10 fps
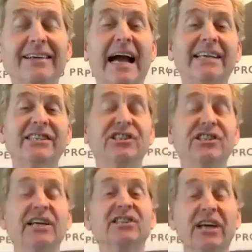I
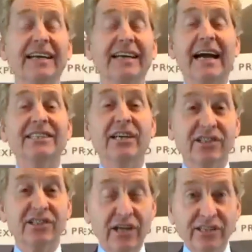actually
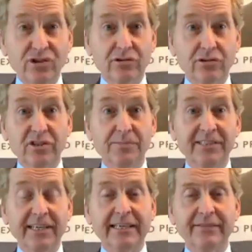exchanged on Christmas
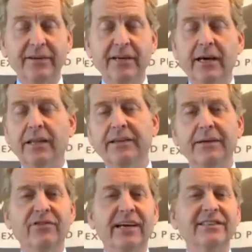Eve. And the
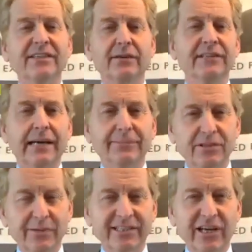reason I was able
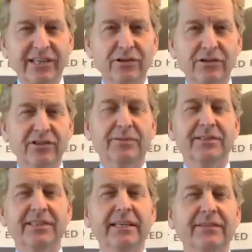to exchange on
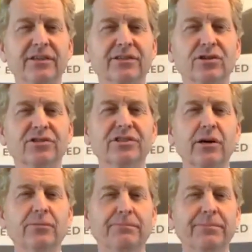Christmas Eve, because of course
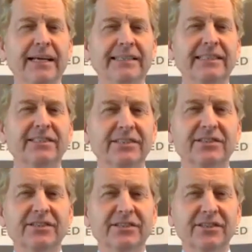no bloody
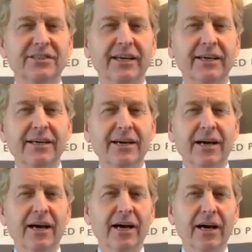solicitors are
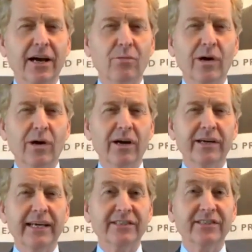
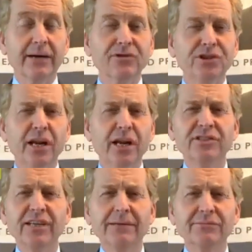working. Some
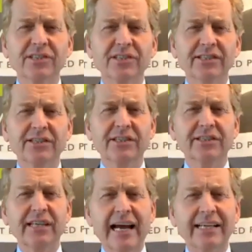
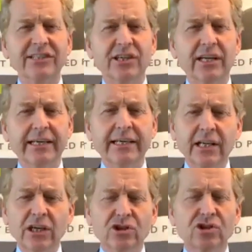solicitors actually
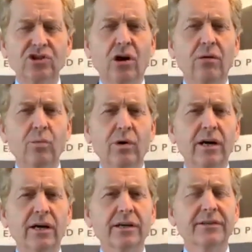stop
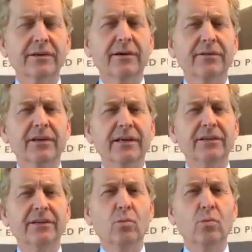work
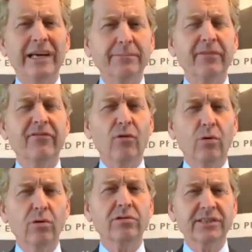the week
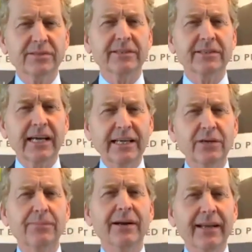before Christmas. Can you
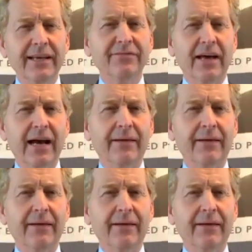believe that?